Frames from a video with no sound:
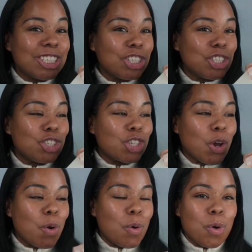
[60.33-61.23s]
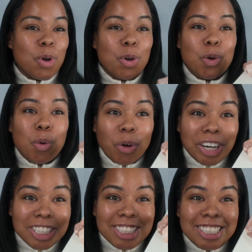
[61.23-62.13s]
This is so
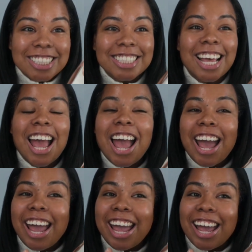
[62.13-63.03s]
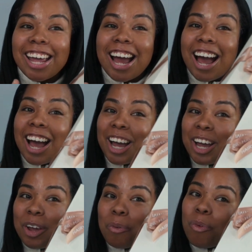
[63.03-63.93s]
gorgeous. And
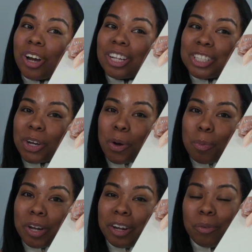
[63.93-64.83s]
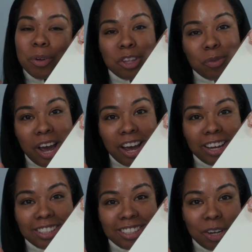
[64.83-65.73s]
I want to open it with you
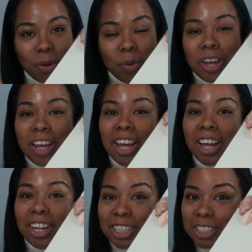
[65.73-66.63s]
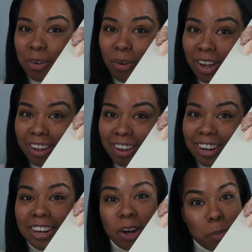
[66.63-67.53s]
guys. So let's go
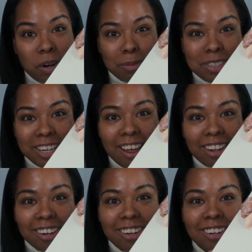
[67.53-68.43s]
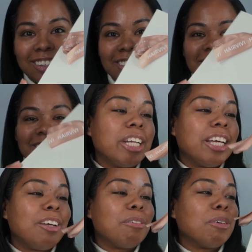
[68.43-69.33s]
ahead and open it up together.
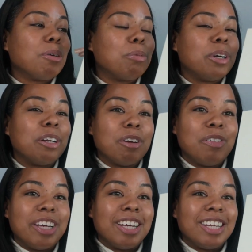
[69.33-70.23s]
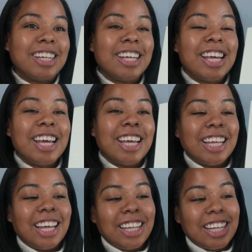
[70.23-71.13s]
Pretty, real pretty ribbon.
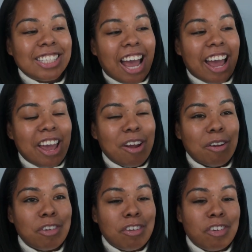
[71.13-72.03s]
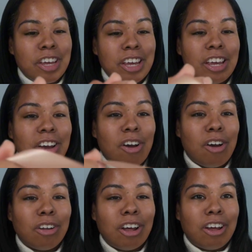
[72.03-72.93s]
That's got Hairvivi
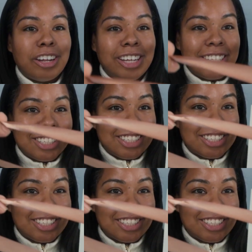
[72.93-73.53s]
all on it.